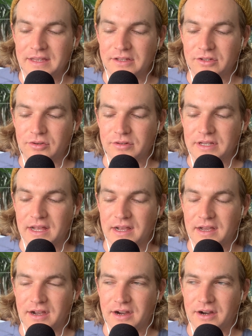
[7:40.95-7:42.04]
tuatara
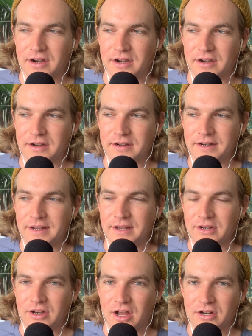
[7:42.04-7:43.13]
are
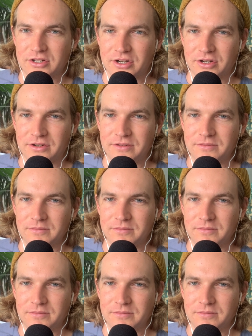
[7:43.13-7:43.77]
nocturnal,